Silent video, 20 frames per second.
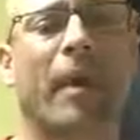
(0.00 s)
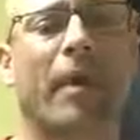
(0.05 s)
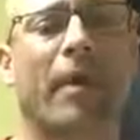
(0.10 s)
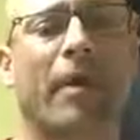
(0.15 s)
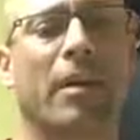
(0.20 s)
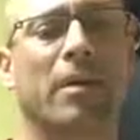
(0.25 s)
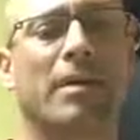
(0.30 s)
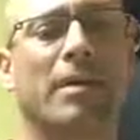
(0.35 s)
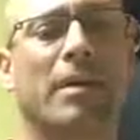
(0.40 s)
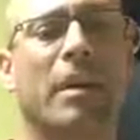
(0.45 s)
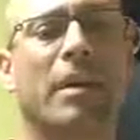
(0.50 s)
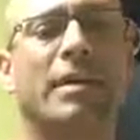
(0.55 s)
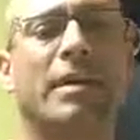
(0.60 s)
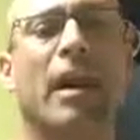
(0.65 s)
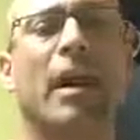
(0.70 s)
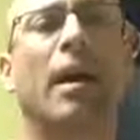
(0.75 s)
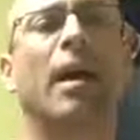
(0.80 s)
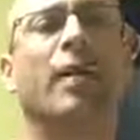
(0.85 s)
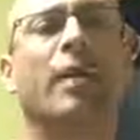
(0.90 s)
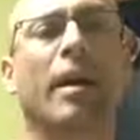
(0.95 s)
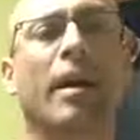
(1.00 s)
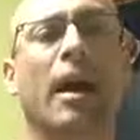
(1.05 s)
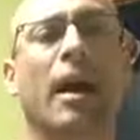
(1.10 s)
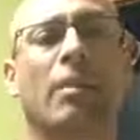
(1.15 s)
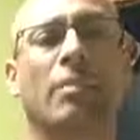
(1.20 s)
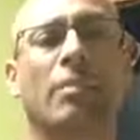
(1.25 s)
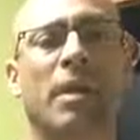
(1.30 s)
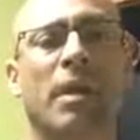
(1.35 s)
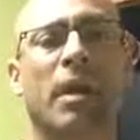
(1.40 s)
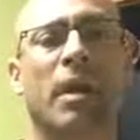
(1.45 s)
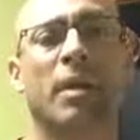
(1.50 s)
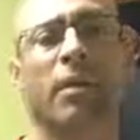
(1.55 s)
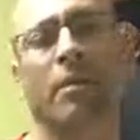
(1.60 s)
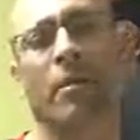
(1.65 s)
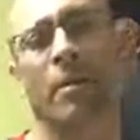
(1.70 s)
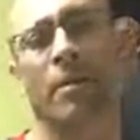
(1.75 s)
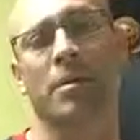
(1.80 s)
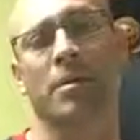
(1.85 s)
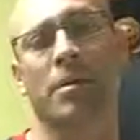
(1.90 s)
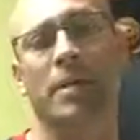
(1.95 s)
there is a ton that can be done to
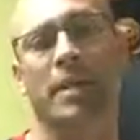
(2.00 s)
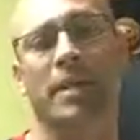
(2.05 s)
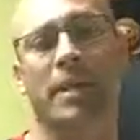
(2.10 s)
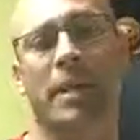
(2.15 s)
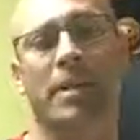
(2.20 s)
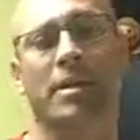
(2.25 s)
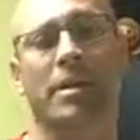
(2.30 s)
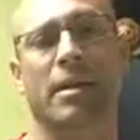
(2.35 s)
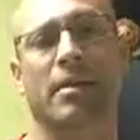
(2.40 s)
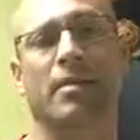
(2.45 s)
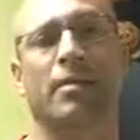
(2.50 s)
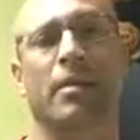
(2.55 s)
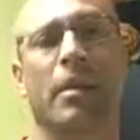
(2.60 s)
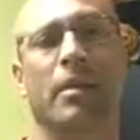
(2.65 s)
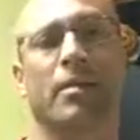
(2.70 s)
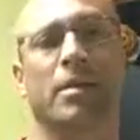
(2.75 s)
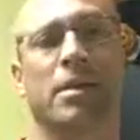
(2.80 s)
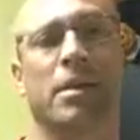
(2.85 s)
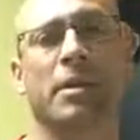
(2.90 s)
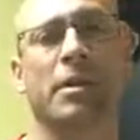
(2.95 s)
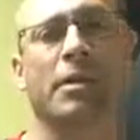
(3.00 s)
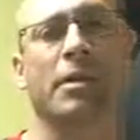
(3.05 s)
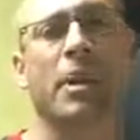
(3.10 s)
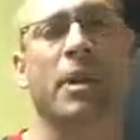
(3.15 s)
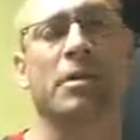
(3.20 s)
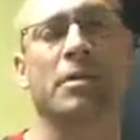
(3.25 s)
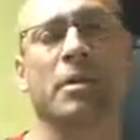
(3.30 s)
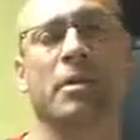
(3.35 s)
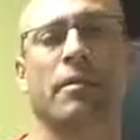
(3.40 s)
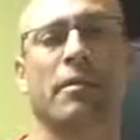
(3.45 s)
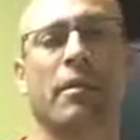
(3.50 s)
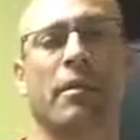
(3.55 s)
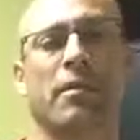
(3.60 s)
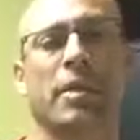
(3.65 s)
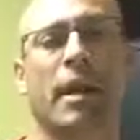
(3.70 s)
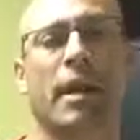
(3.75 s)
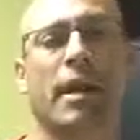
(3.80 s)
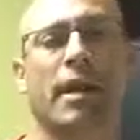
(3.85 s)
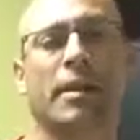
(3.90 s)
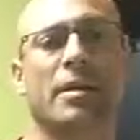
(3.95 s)
reduce the intensity, frequency, duration of those
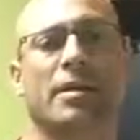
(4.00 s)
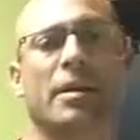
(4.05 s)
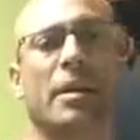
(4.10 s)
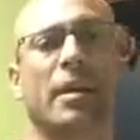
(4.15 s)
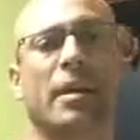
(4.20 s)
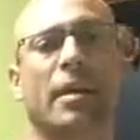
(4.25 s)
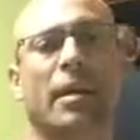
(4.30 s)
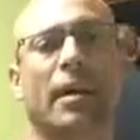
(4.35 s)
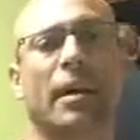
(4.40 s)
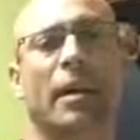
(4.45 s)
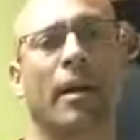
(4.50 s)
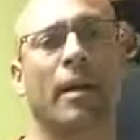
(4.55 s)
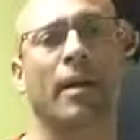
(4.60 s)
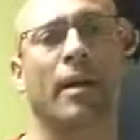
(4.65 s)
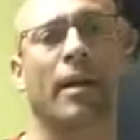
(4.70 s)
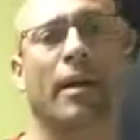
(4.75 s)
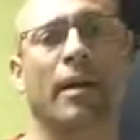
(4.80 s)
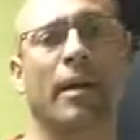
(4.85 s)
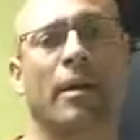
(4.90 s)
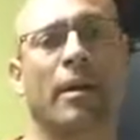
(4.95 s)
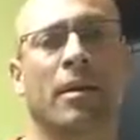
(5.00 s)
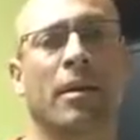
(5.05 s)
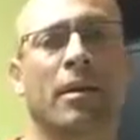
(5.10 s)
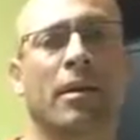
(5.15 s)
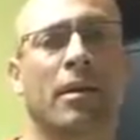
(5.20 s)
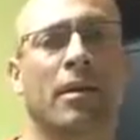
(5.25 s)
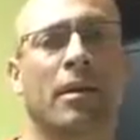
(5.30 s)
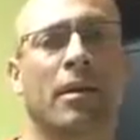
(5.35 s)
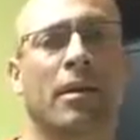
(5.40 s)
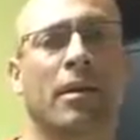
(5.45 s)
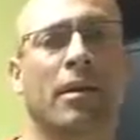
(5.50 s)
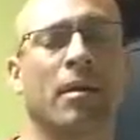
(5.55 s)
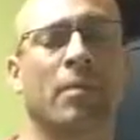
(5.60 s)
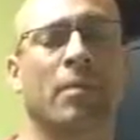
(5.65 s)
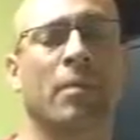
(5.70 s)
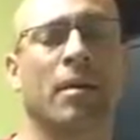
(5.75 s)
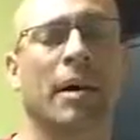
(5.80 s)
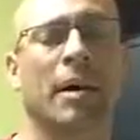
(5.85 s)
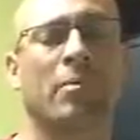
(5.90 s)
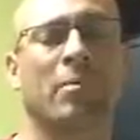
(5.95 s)
headaches
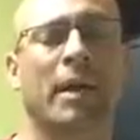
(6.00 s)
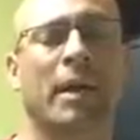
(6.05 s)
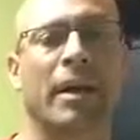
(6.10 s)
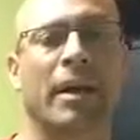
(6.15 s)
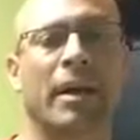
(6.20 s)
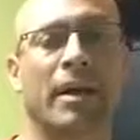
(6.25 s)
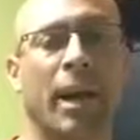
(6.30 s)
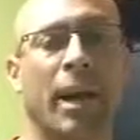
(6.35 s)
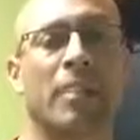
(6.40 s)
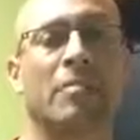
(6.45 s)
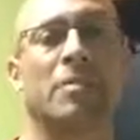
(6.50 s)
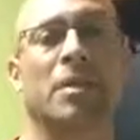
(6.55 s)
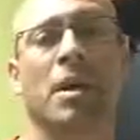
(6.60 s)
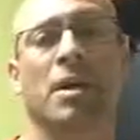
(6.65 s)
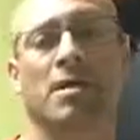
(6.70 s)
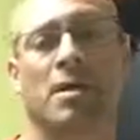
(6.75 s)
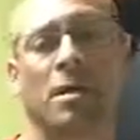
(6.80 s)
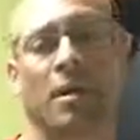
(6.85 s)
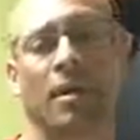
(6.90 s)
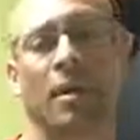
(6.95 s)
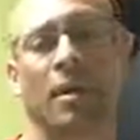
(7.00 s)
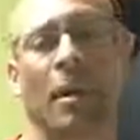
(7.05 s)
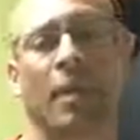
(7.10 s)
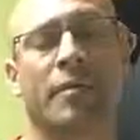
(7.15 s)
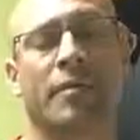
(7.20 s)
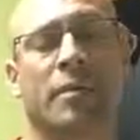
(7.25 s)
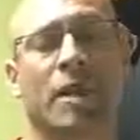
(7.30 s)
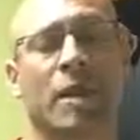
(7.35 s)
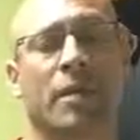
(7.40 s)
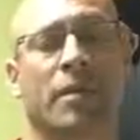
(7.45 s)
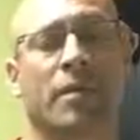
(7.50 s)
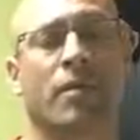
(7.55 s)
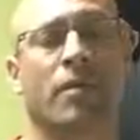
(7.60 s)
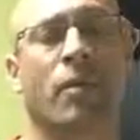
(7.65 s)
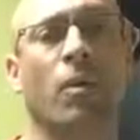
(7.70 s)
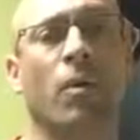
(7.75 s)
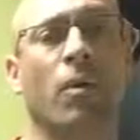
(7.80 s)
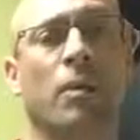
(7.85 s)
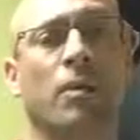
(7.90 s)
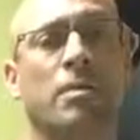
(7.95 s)
that, can be a game changer and a life changer
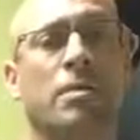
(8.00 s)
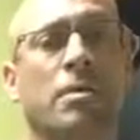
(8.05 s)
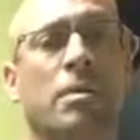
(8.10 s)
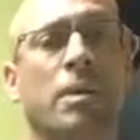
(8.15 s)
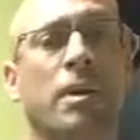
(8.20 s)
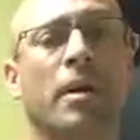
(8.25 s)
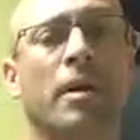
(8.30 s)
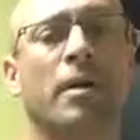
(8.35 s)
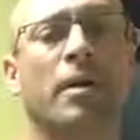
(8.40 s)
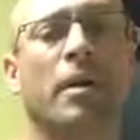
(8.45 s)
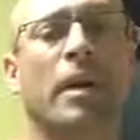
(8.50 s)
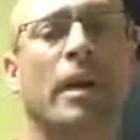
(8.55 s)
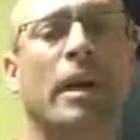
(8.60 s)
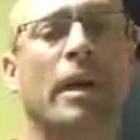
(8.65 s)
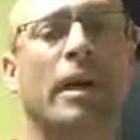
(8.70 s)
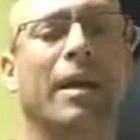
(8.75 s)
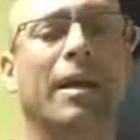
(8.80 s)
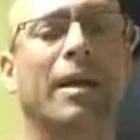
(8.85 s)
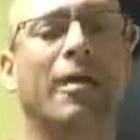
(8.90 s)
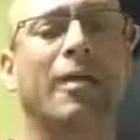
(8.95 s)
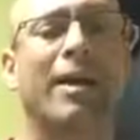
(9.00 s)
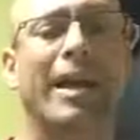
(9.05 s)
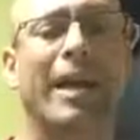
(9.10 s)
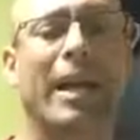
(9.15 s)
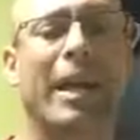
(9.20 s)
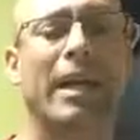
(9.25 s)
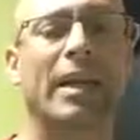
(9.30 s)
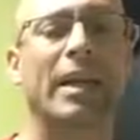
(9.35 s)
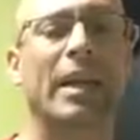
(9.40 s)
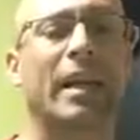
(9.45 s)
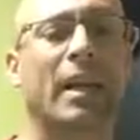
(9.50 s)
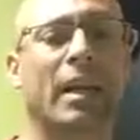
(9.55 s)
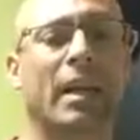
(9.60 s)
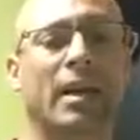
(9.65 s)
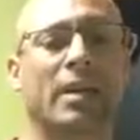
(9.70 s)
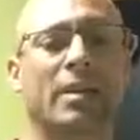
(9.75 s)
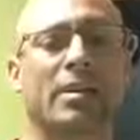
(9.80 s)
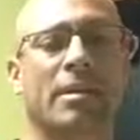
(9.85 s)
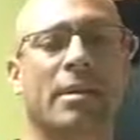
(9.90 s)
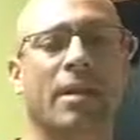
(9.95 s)
for you. So, we need to get
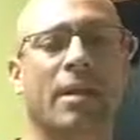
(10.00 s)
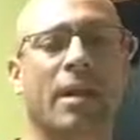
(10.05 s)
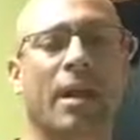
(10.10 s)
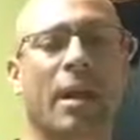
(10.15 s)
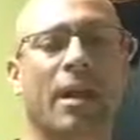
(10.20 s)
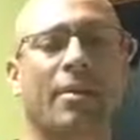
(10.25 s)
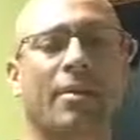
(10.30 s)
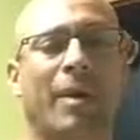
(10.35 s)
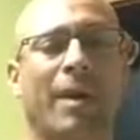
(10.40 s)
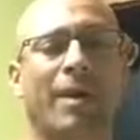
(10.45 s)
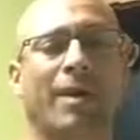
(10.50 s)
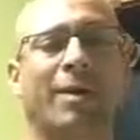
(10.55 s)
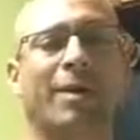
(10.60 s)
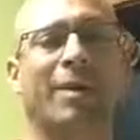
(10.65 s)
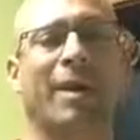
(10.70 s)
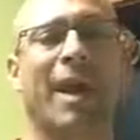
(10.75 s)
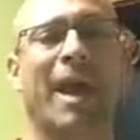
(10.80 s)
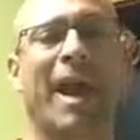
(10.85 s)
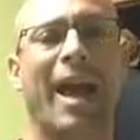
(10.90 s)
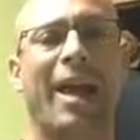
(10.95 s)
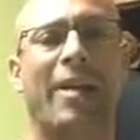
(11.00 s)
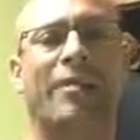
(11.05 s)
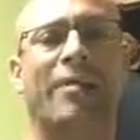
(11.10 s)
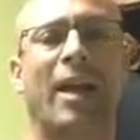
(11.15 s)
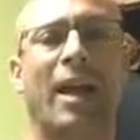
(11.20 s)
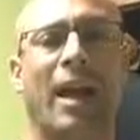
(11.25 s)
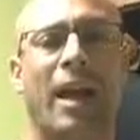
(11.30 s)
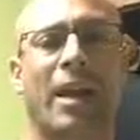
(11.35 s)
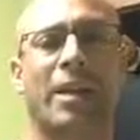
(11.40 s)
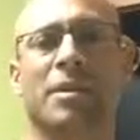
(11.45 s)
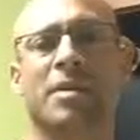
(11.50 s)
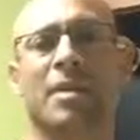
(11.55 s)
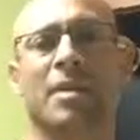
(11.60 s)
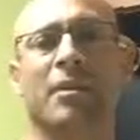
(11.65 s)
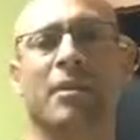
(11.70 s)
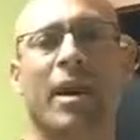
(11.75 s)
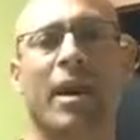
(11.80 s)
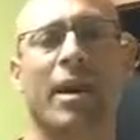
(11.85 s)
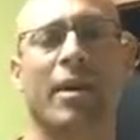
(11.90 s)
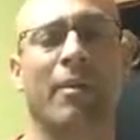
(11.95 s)
in and see a chiropractor and have that actually
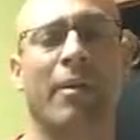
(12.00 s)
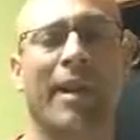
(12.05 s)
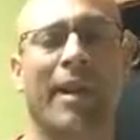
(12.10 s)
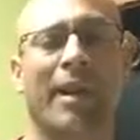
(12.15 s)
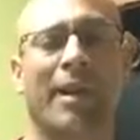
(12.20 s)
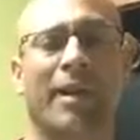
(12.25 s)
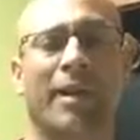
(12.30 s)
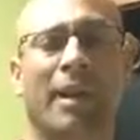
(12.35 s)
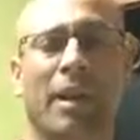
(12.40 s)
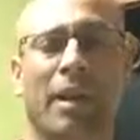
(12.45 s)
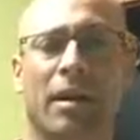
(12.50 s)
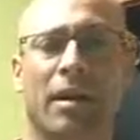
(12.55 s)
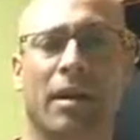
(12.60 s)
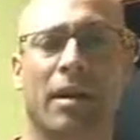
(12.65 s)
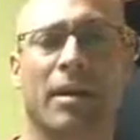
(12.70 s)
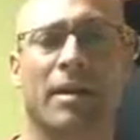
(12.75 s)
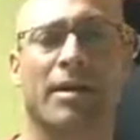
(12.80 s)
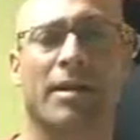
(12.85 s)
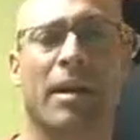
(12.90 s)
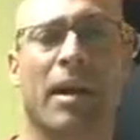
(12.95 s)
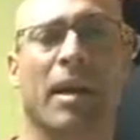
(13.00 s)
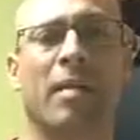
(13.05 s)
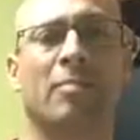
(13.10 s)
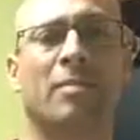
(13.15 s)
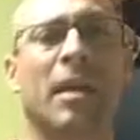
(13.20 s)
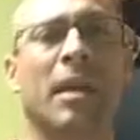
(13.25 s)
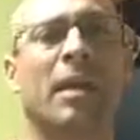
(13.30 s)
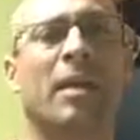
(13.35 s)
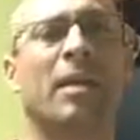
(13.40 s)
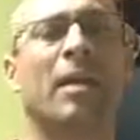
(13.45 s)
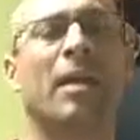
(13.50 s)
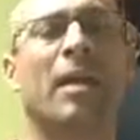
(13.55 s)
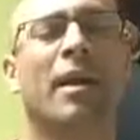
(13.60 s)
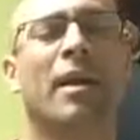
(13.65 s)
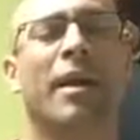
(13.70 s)
evaluated, get a good exam done,